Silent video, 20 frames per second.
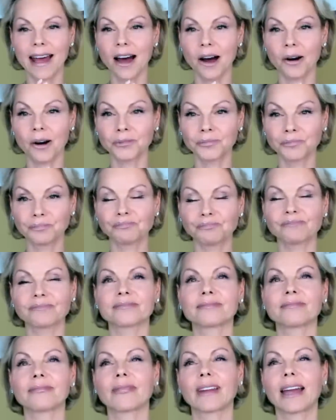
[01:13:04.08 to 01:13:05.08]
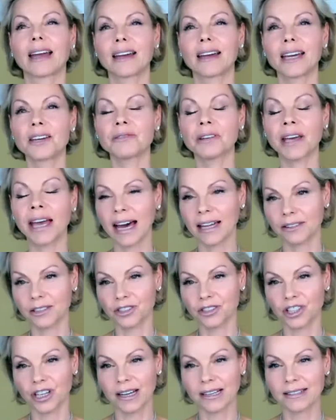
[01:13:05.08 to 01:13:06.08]
now? If you had
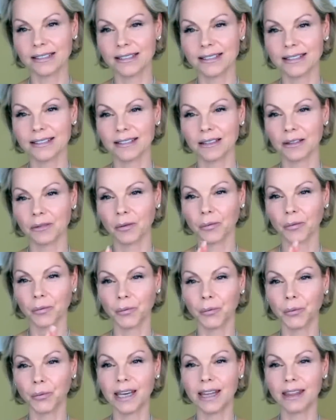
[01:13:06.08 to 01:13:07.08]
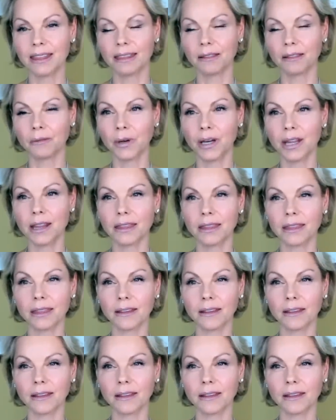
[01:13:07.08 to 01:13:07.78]
the chance, with all